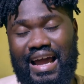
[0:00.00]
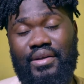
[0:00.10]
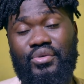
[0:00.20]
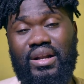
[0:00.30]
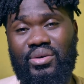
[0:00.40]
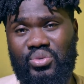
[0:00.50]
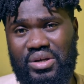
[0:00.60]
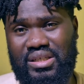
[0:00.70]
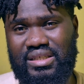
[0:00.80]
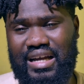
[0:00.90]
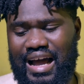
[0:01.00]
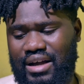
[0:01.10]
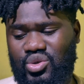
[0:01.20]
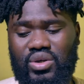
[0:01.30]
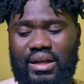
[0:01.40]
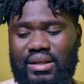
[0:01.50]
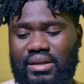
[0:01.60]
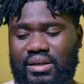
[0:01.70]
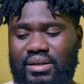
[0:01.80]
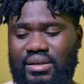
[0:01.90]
I really wish I actually